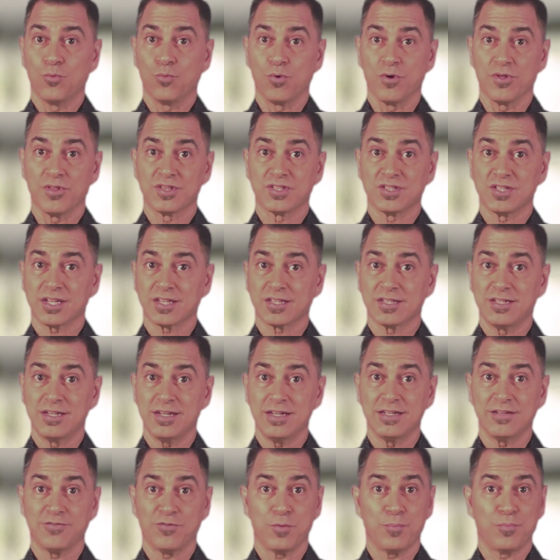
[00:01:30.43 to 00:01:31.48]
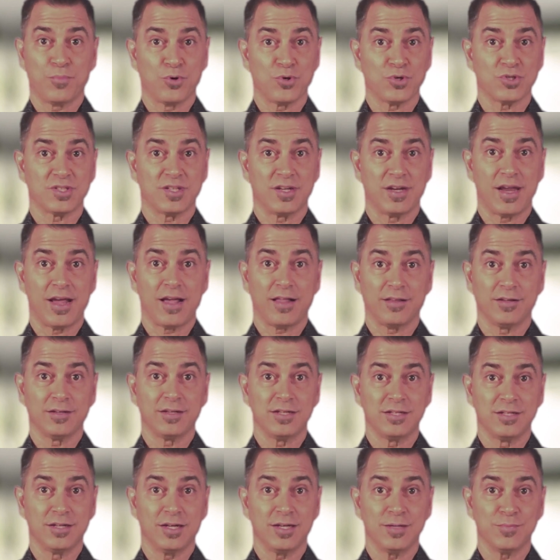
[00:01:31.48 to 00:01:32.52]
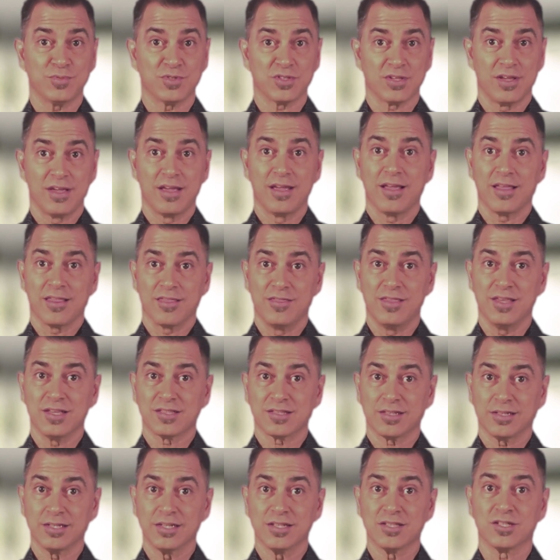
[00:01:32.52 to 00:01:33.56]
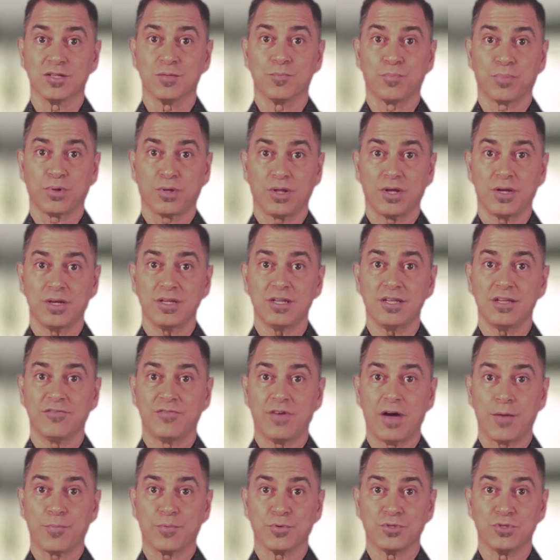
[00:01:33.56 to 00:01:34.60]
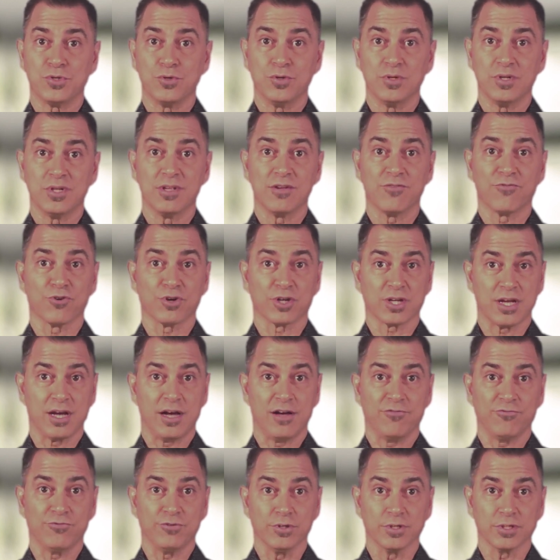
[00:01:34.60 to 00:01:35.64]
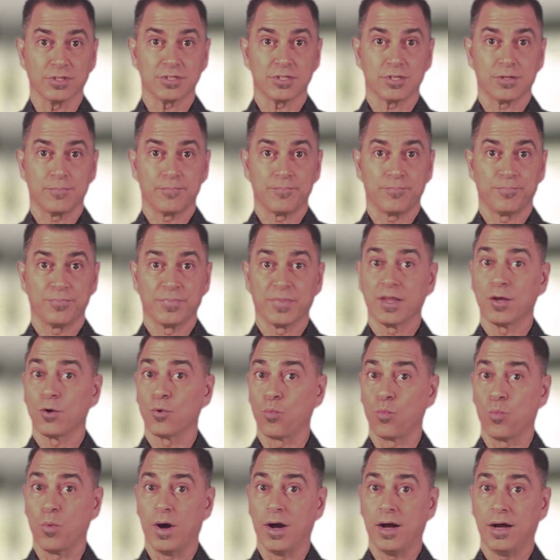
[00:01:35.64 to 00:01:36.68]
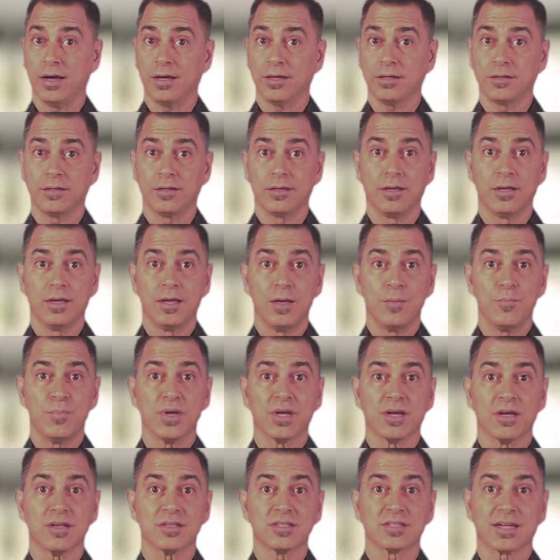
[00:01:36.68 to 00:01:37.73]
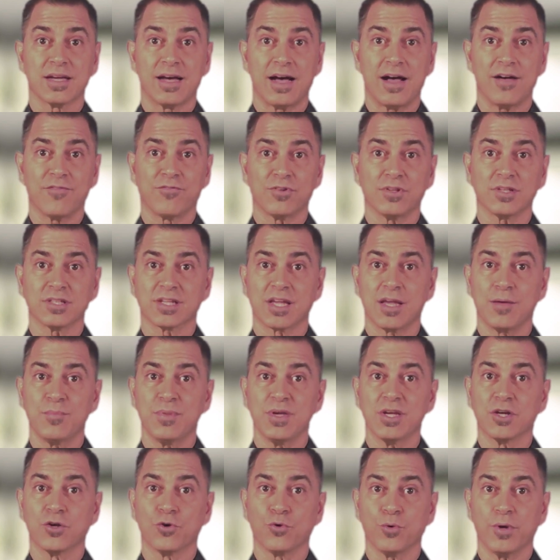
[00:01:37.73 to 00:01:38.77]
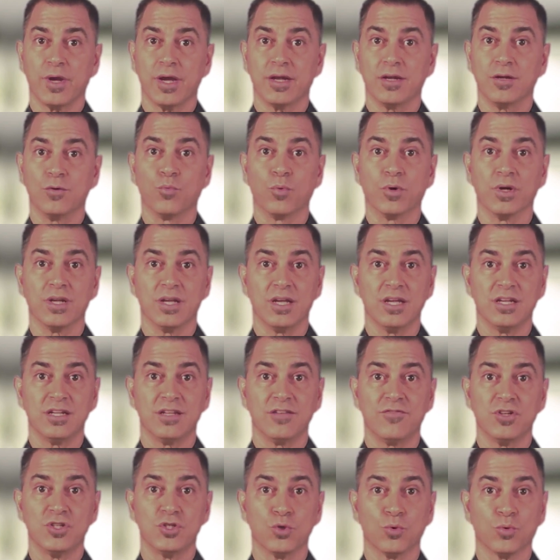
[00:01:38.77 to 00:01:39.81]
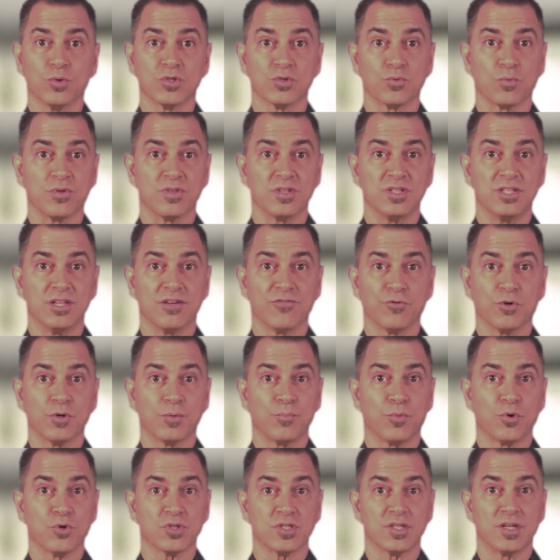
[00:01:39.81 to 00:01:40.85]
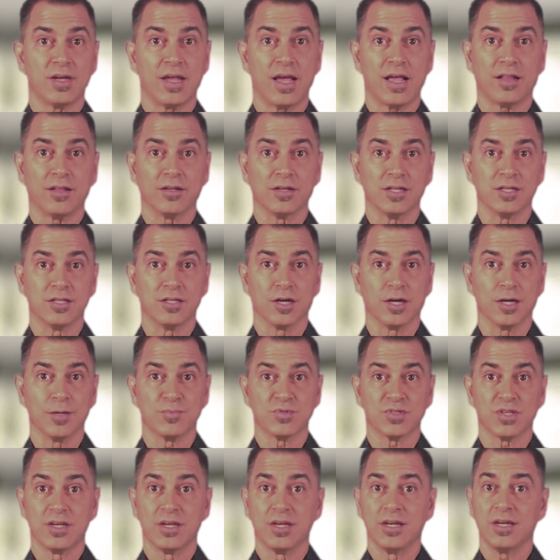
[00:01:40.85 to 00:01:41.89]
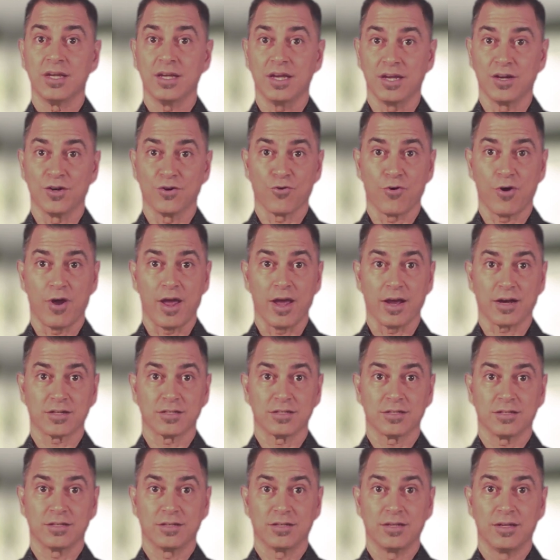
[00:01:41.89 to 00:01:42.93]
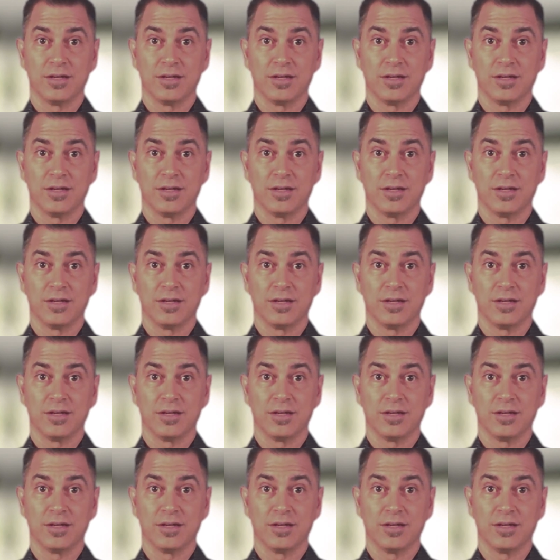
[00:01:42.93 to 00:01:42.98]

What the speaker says: With 16 different personality types, this leads to plenty of opportunity for conflict. Why? Because conflict can be created when individuals with differing personality types interact.